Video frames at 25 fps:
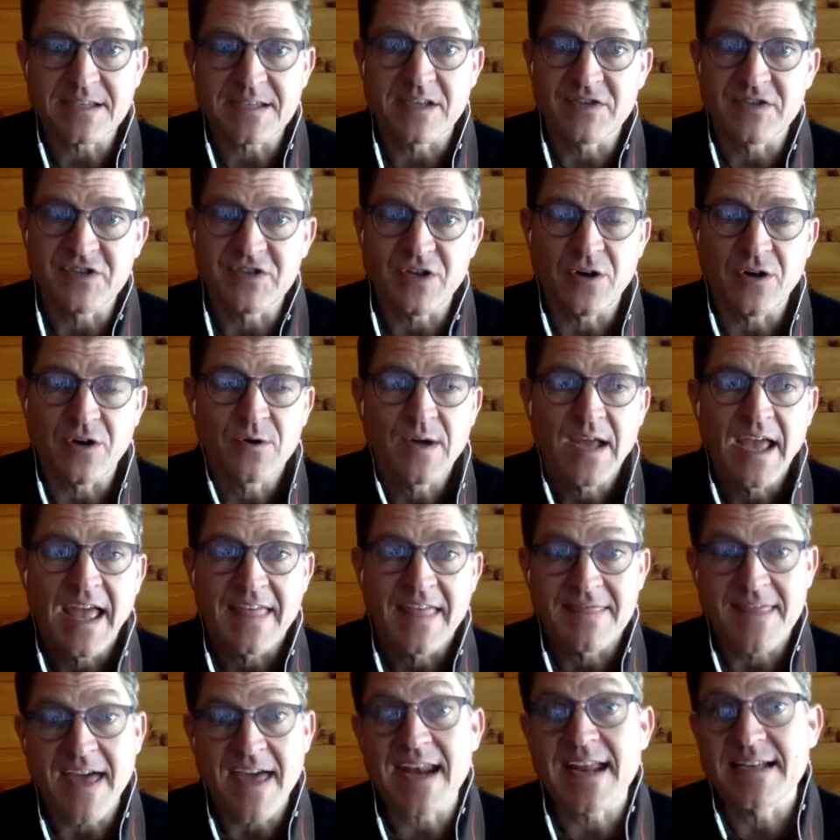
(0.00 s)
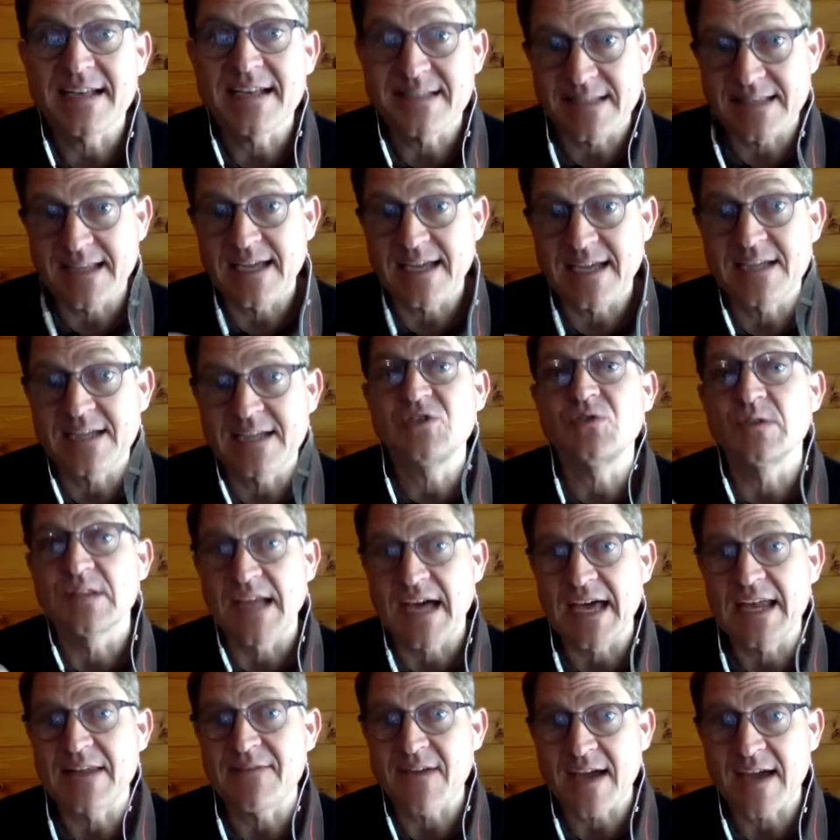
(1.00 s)
And so that has led to a
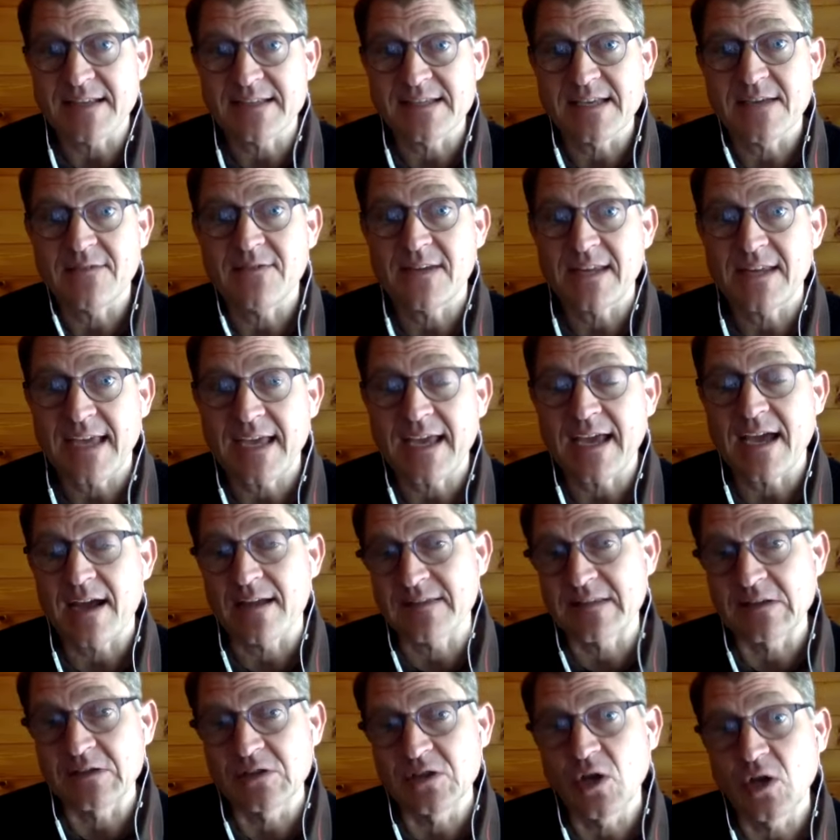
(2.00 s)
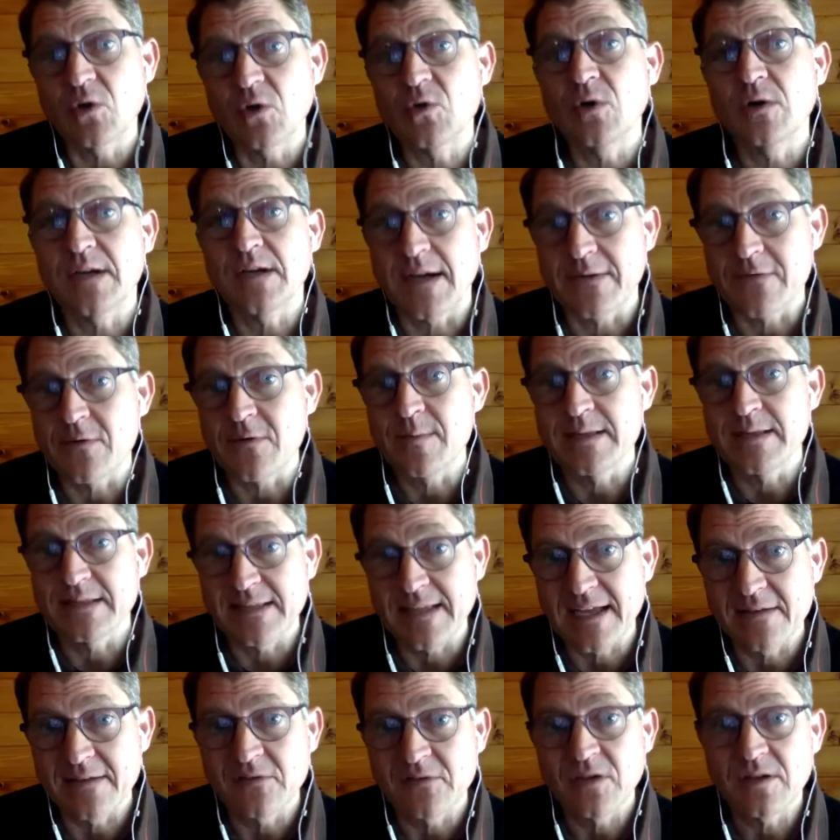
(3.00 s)
lot of activity at the local government
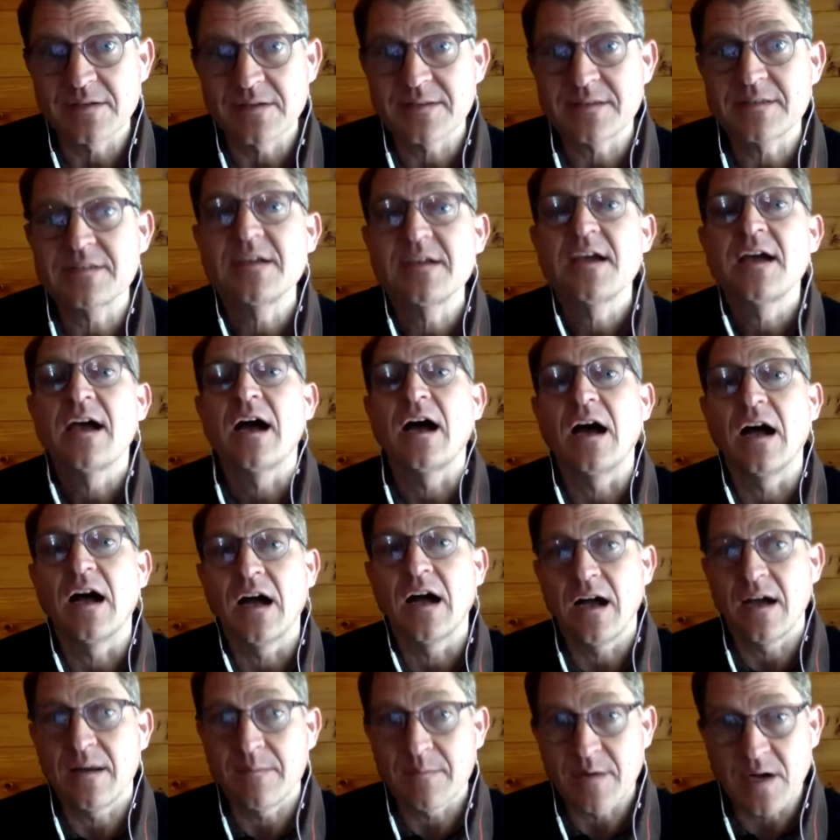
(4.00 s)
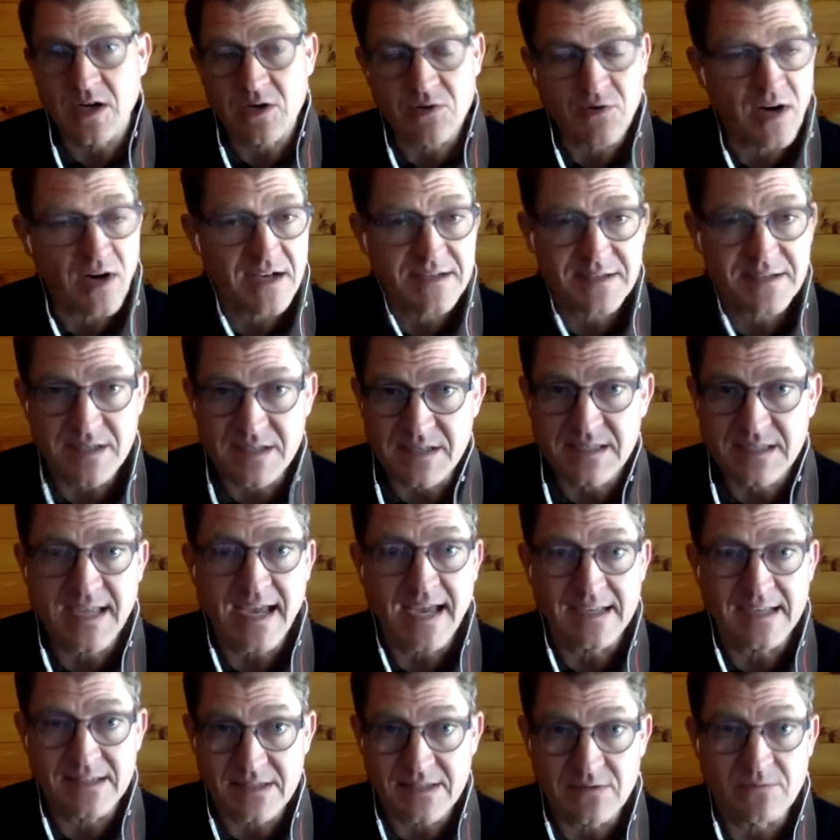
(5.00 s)
levels across the
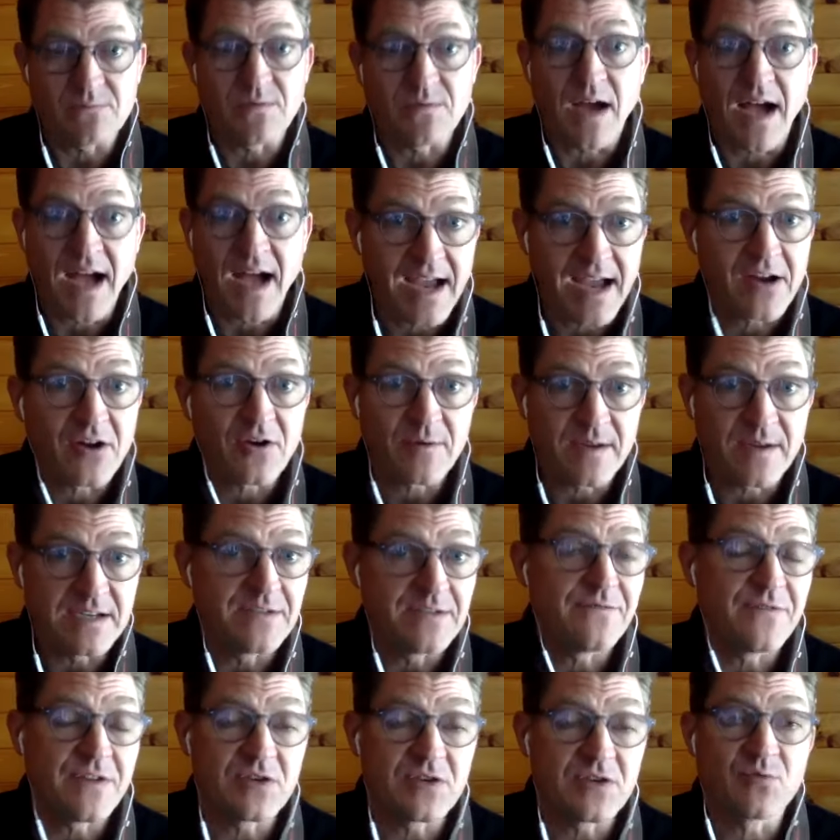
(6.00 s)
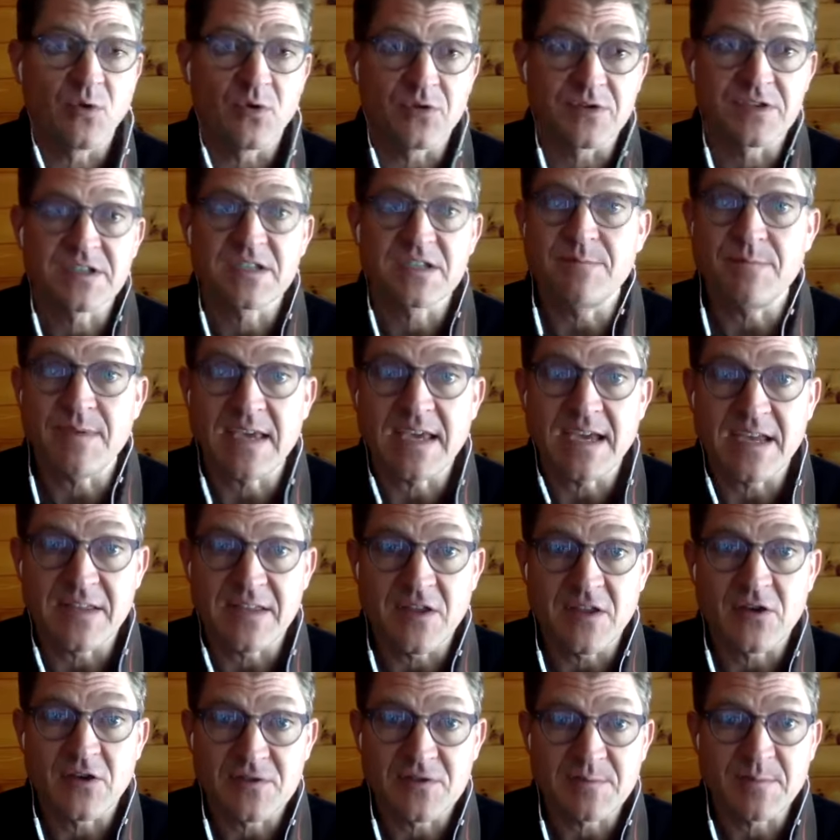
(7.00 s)
state to hire individuals to be in
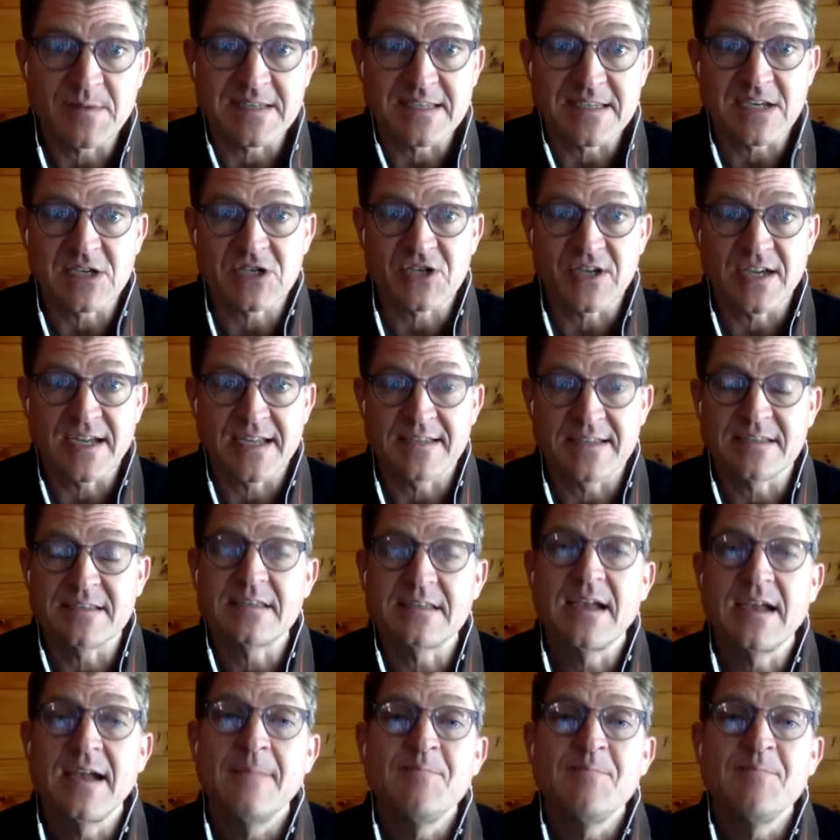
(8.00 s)
those positions.